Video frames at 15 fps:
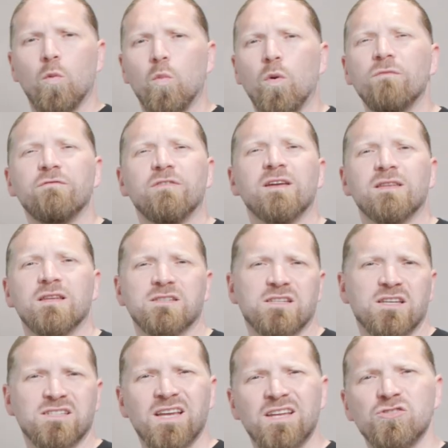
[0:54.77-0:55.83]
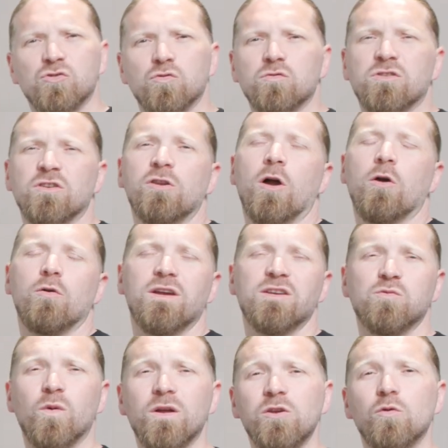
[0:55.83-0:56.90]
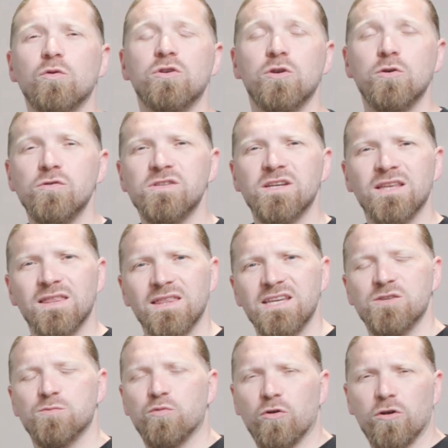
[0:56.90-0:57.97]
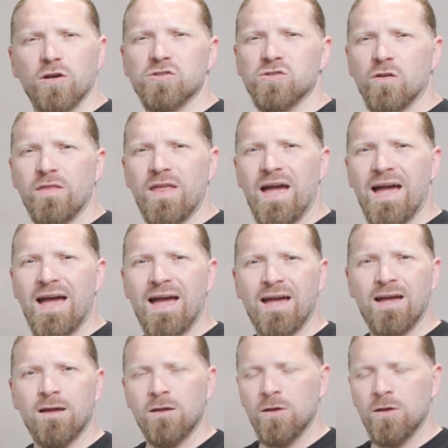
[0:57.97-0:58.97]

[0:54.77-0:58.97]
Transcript: One thing that's essential to note is when you're using these products on the hair,